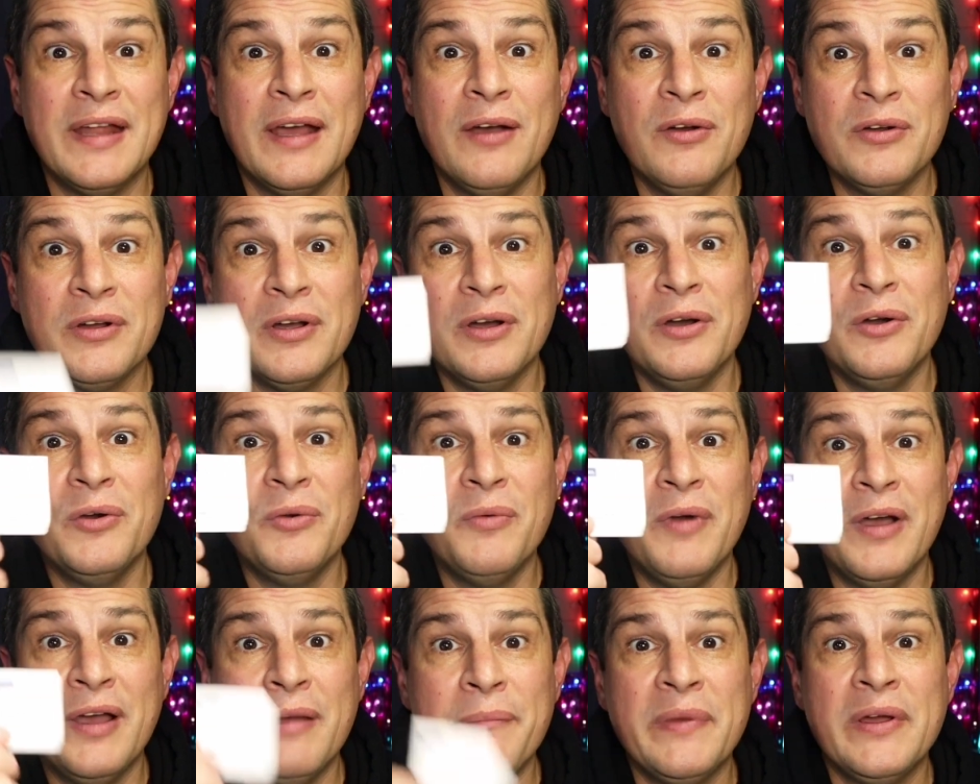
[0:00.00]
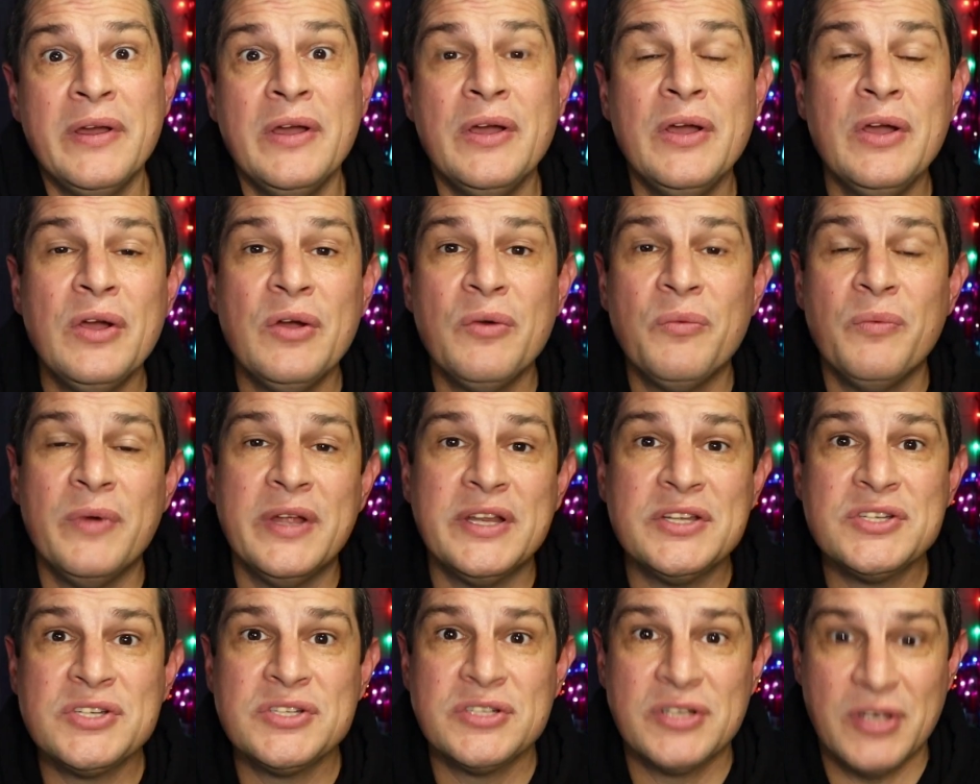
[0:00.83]
an alcohol wipe,
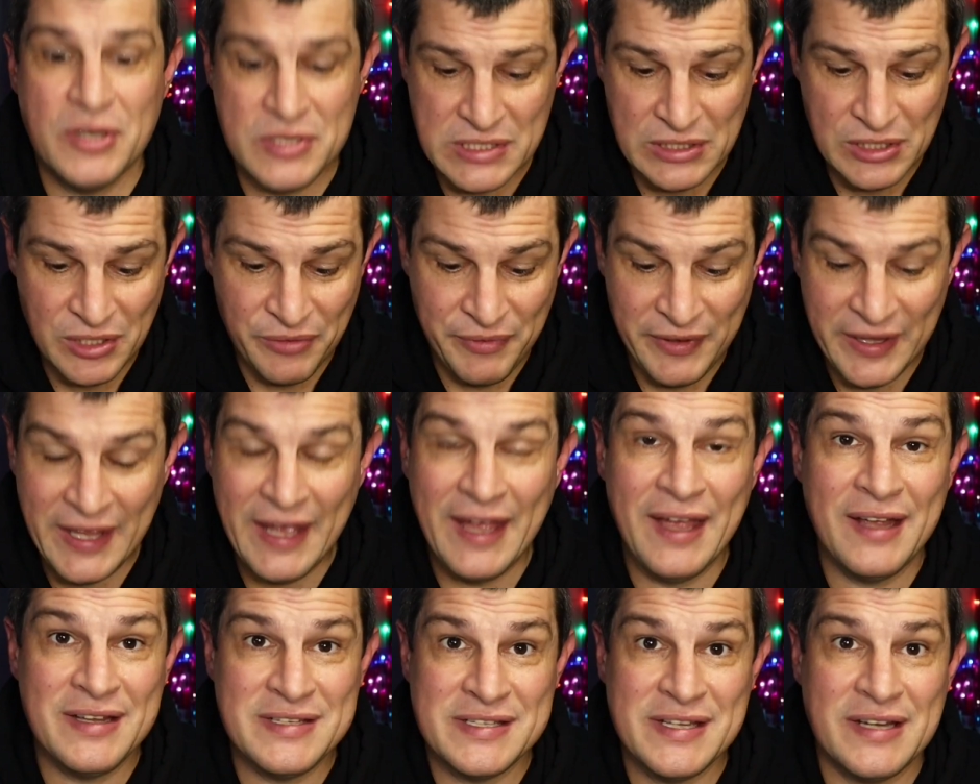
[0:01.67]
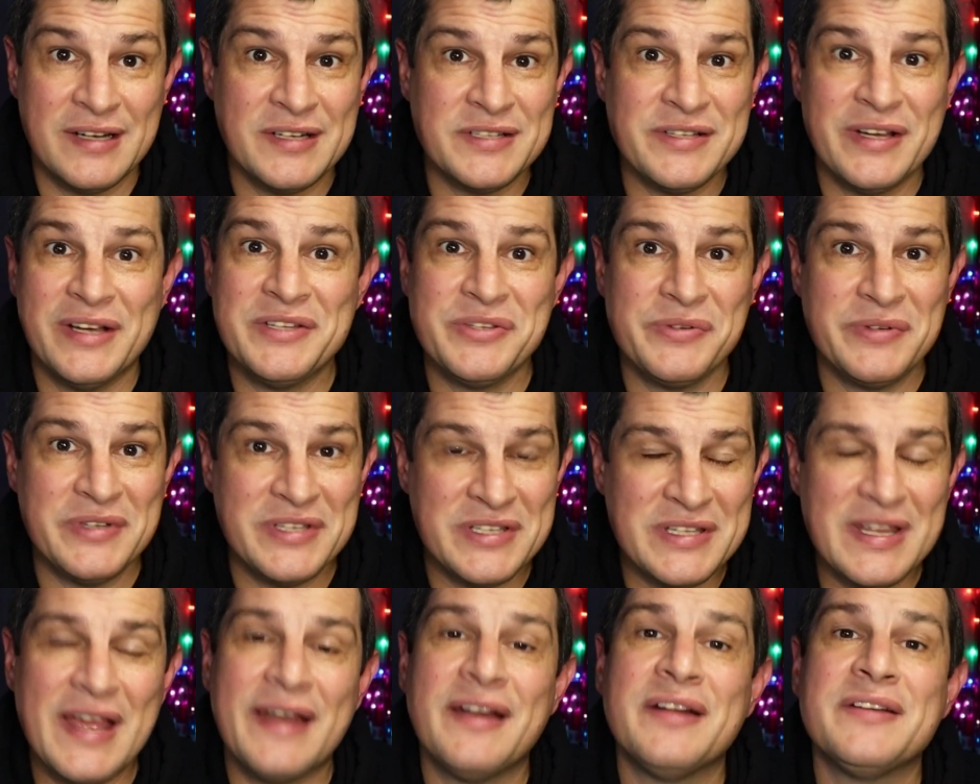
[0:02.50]
which goes along with the hand sanitizer in
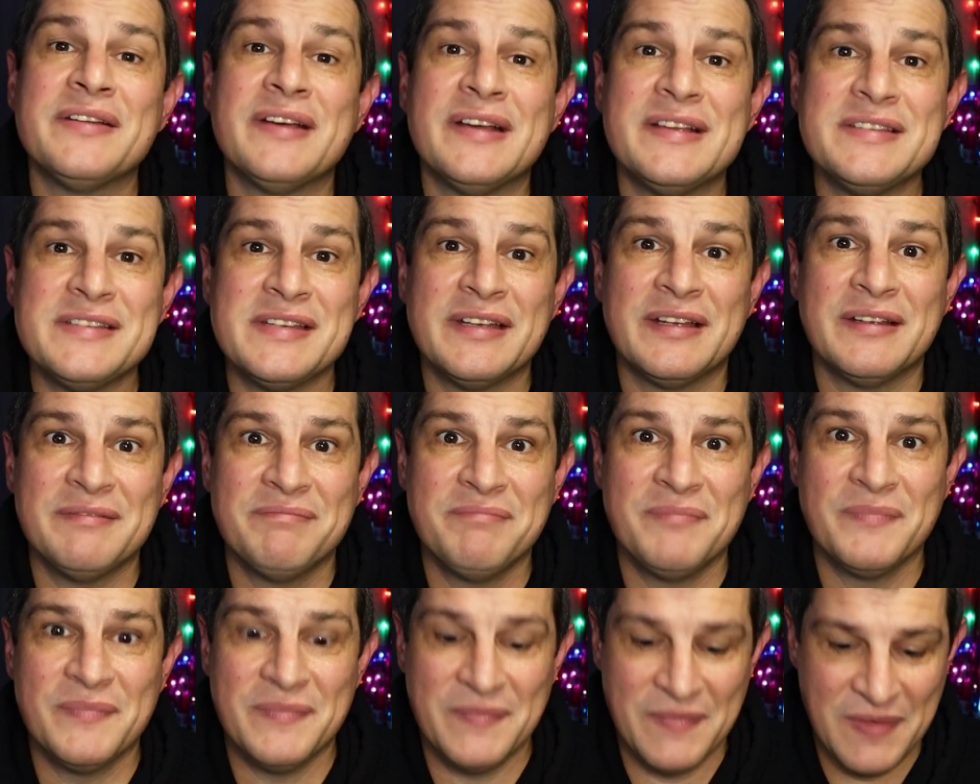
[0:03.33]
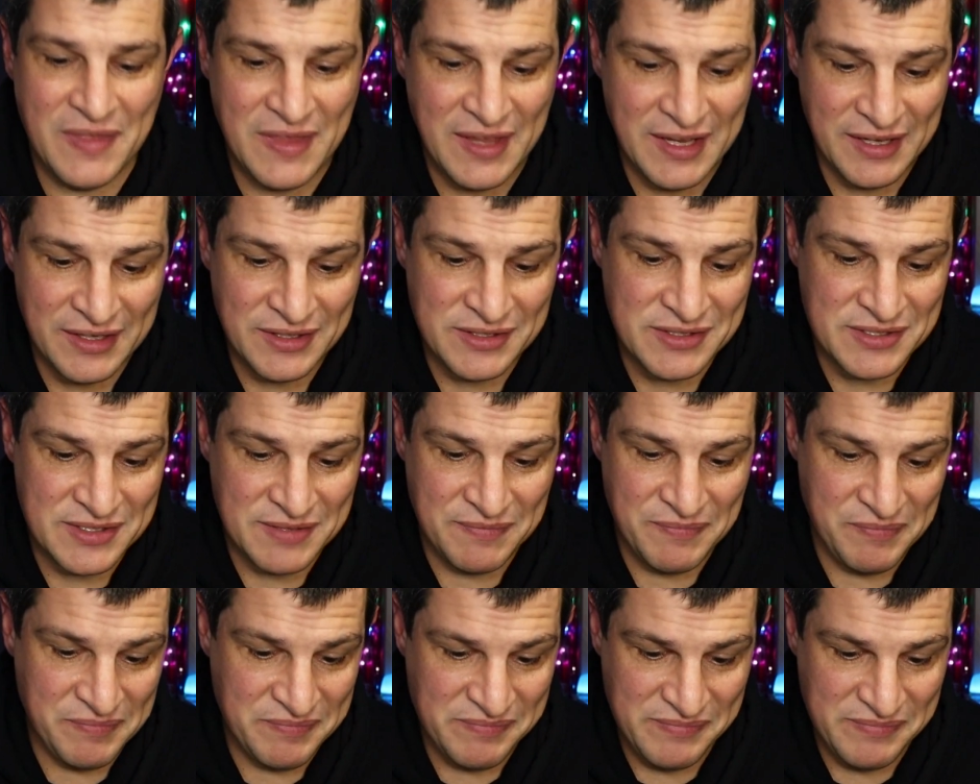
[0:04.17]
sanitizing things,